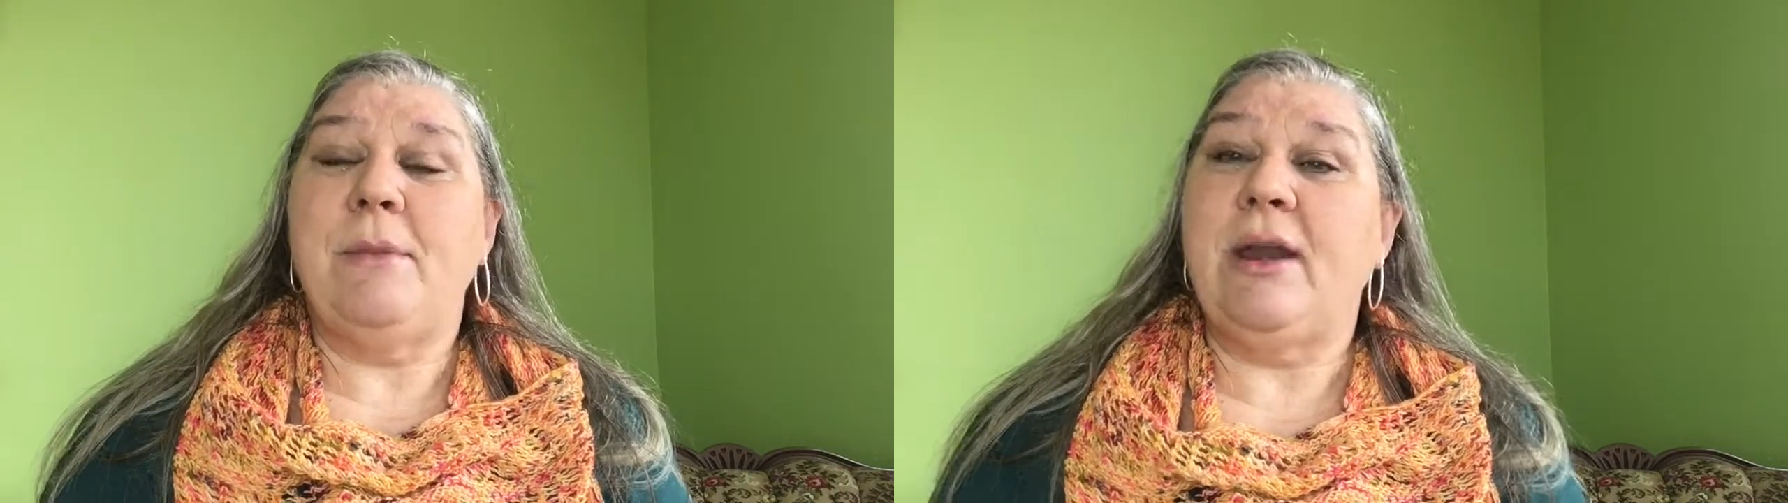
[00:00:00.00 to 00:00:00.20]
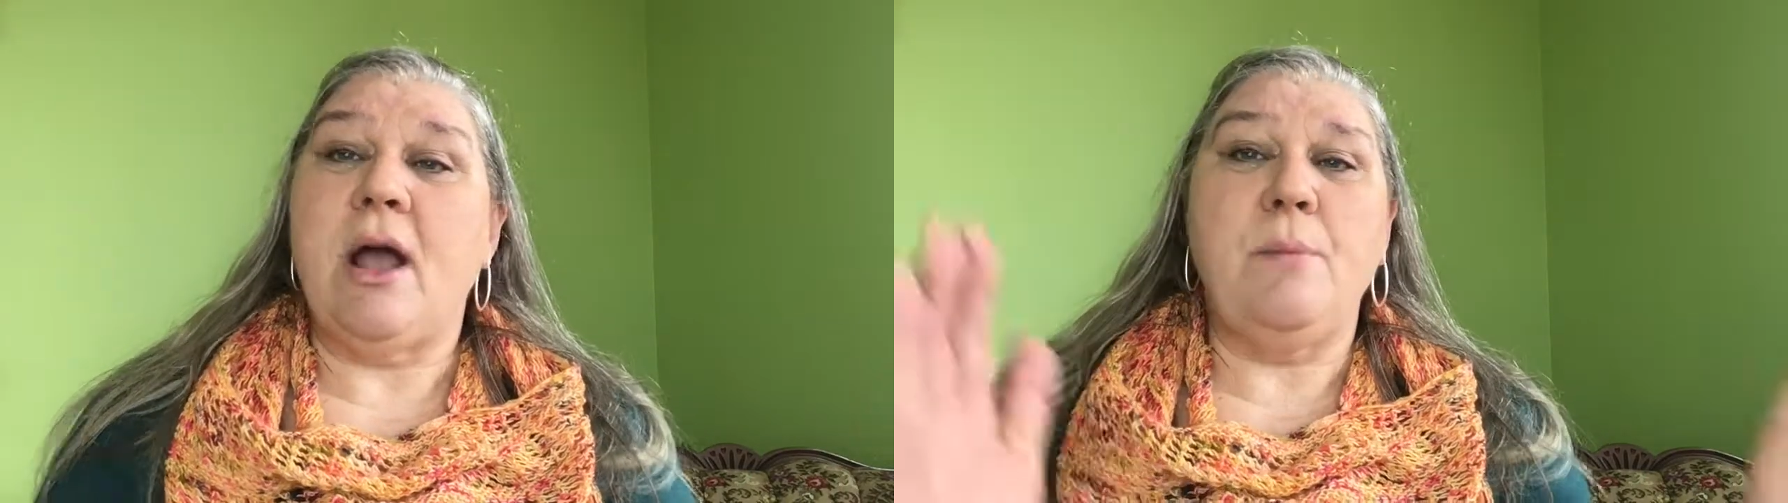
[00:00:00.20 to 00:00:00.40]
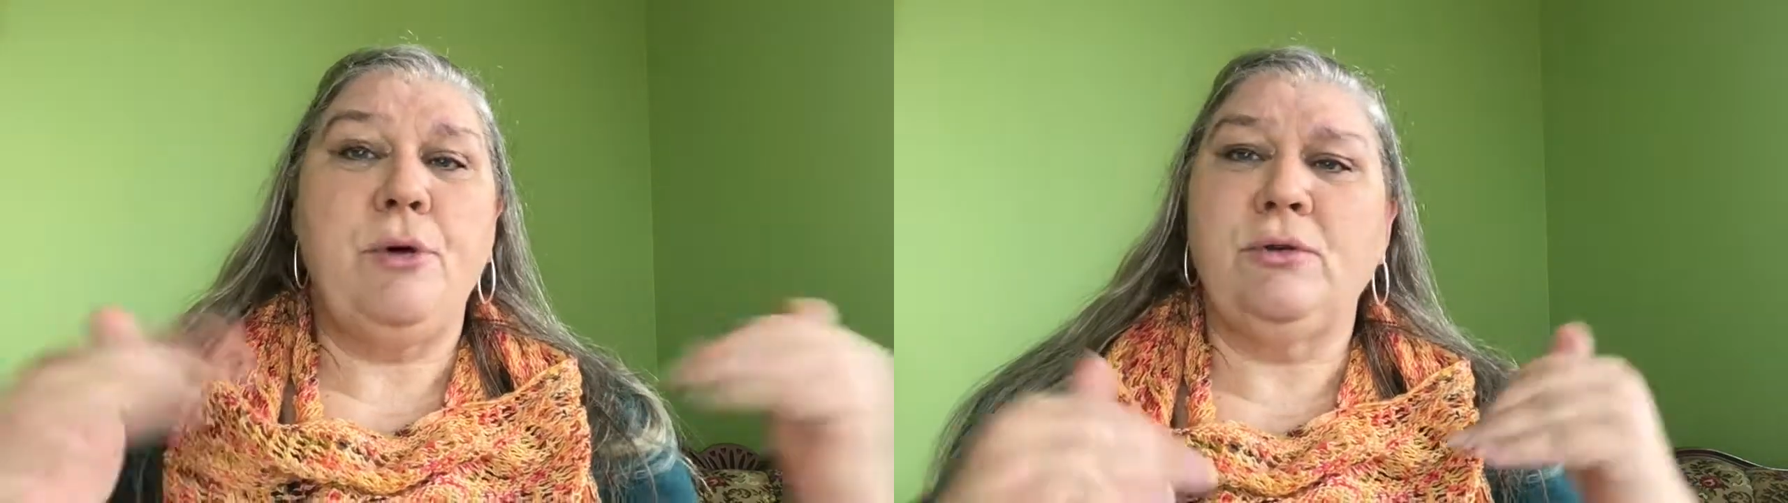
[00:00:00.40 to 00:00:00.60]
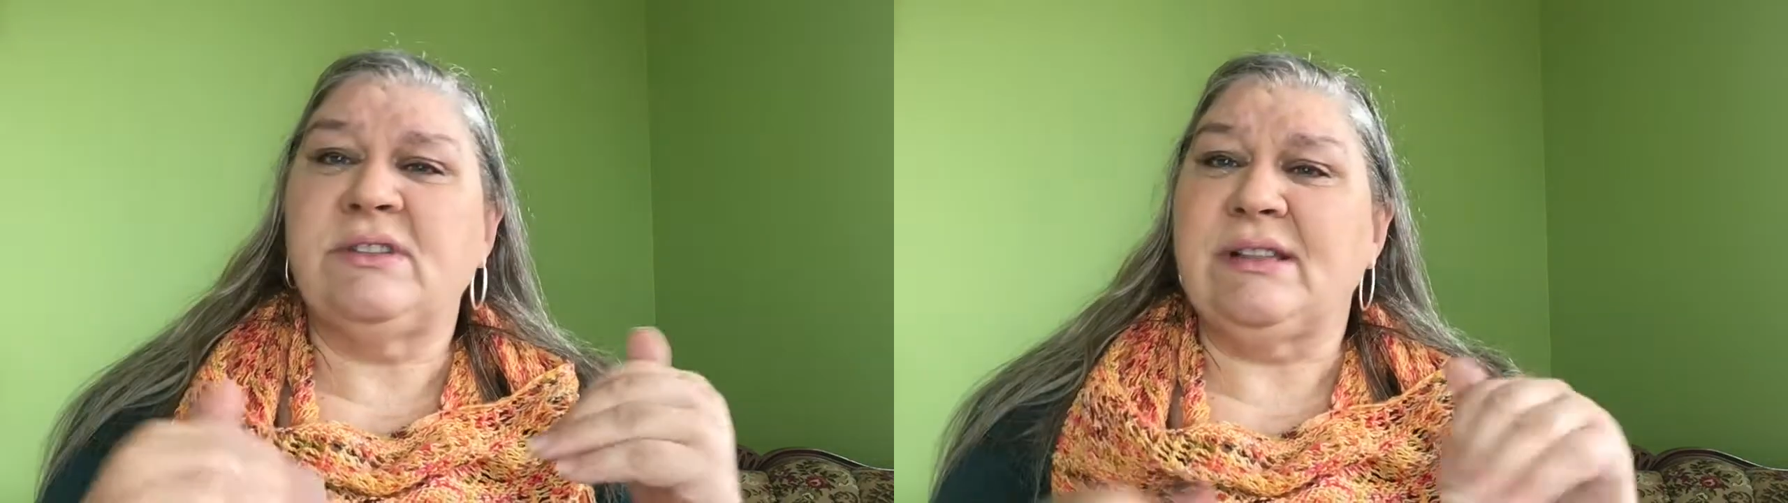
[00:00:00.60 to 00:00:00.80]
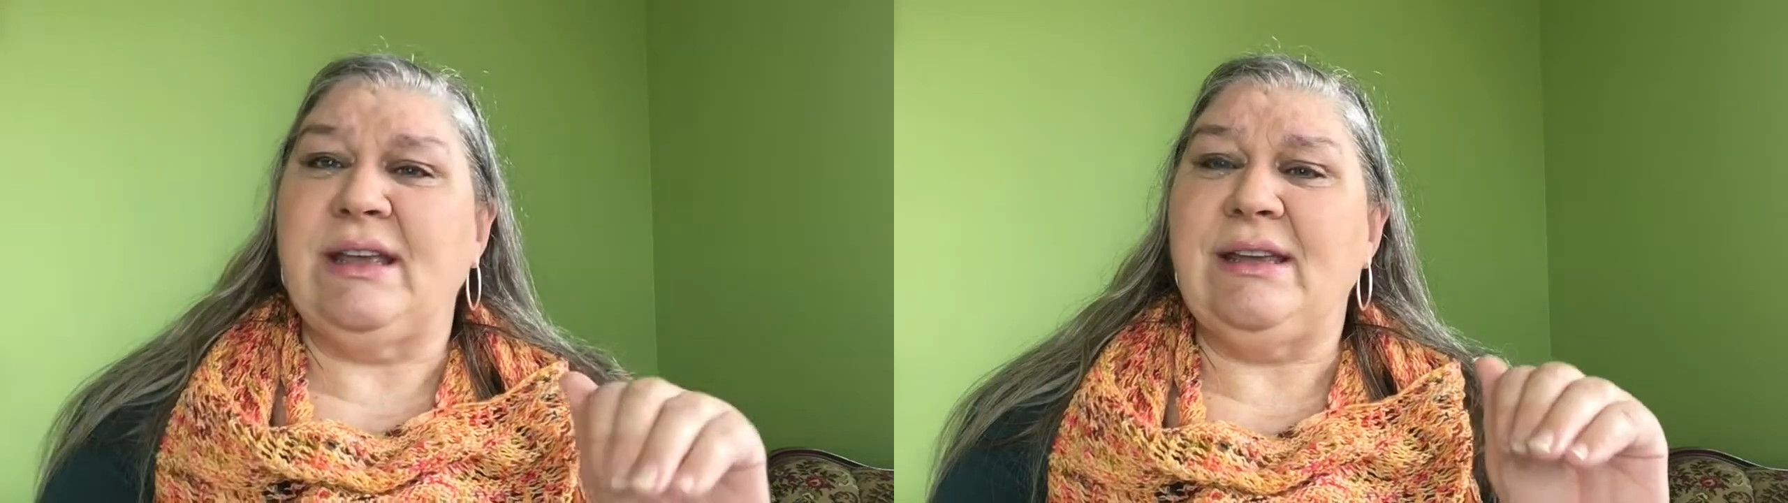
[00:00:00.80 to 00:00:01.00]
and I'll
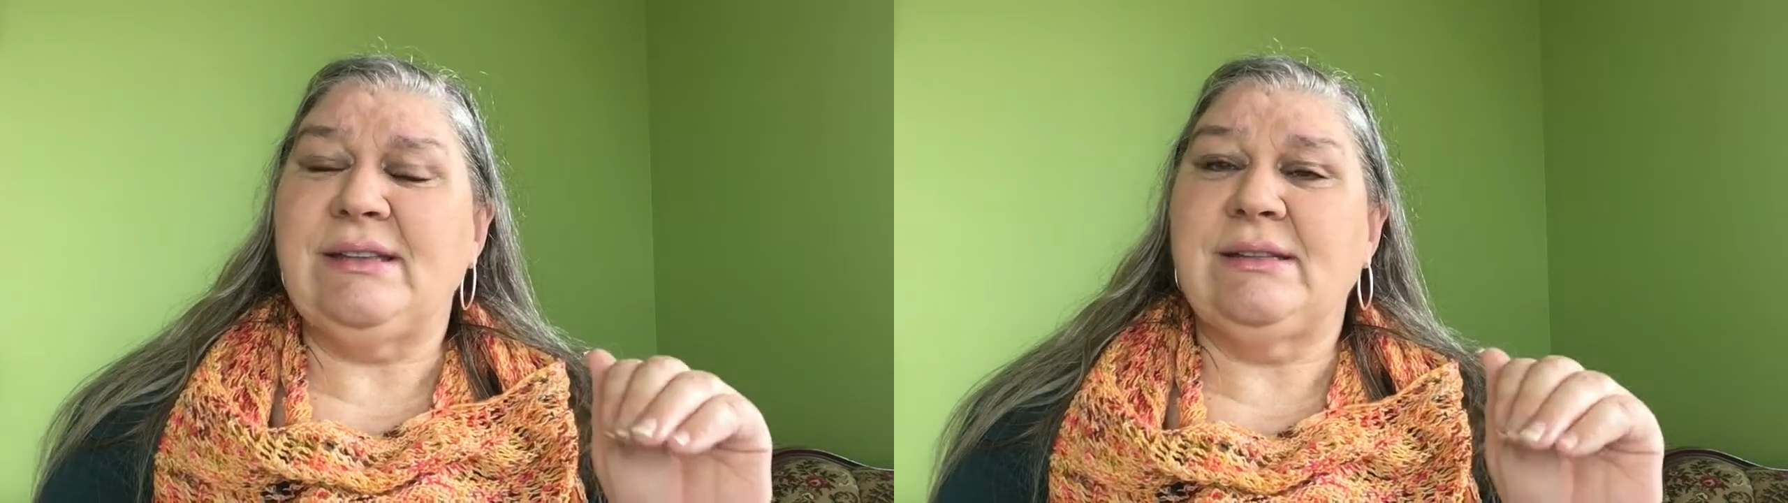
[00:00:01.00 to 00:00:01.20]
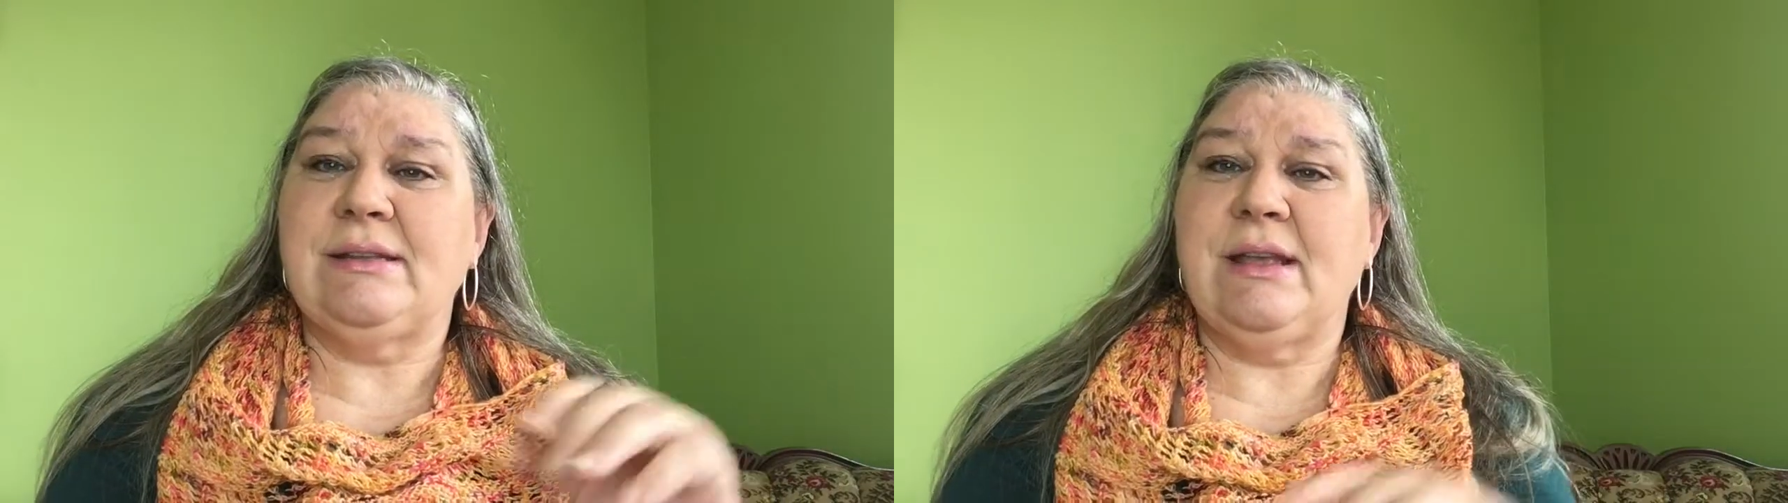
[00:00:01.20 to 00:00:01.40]
post links